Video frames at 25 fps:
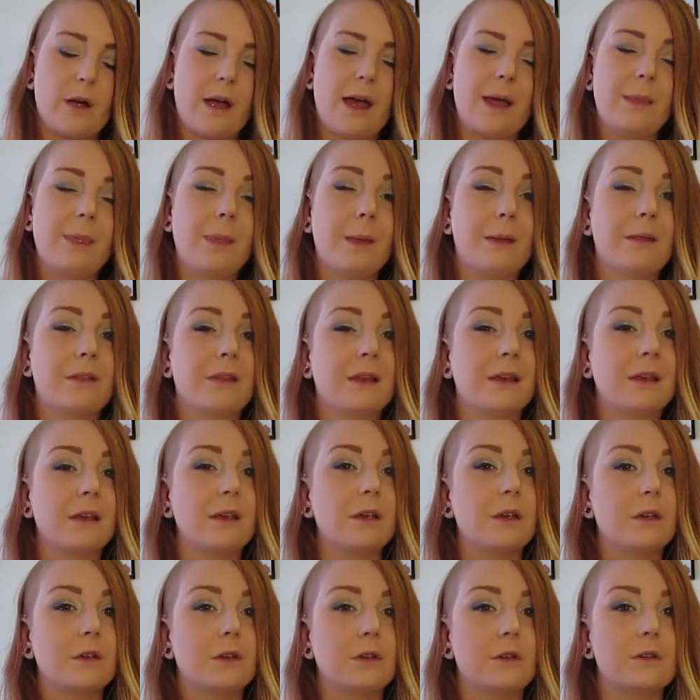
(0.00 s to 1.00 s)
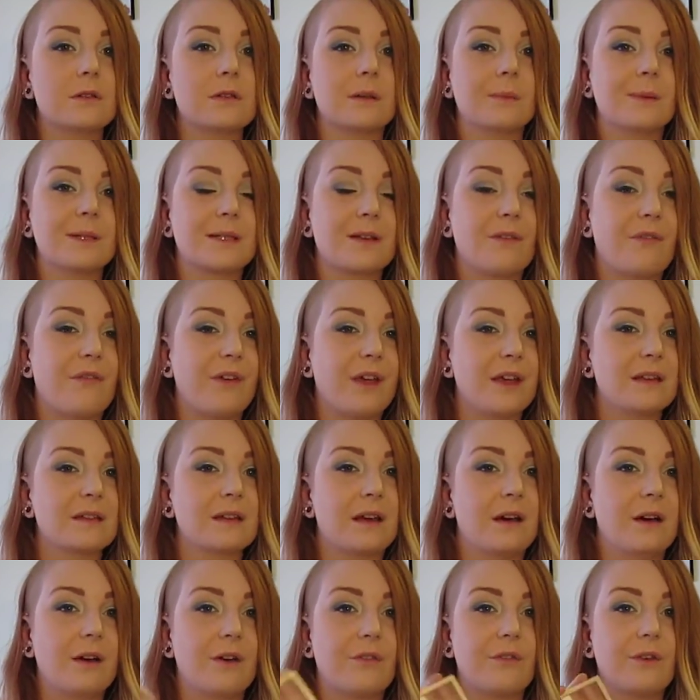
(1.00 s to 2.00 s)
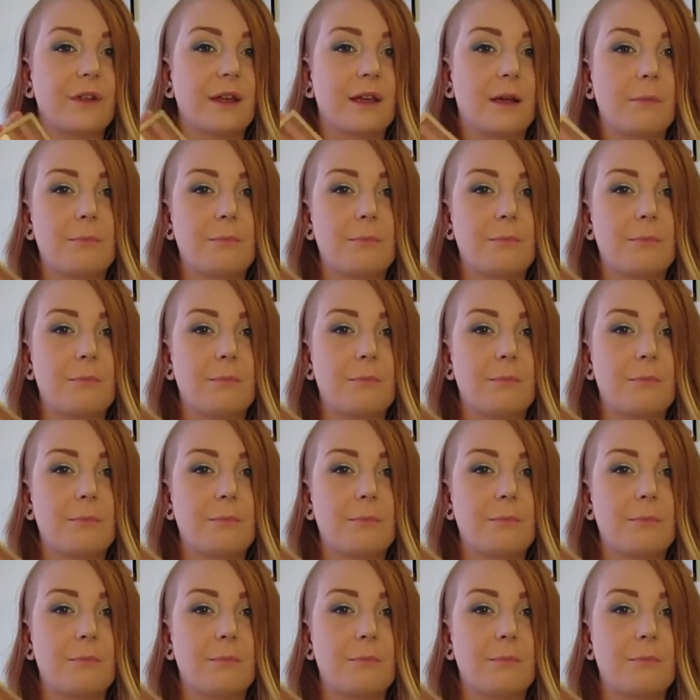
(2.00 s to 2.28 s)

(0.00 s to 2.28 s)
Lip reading: And I think you can use them as a face colour for like a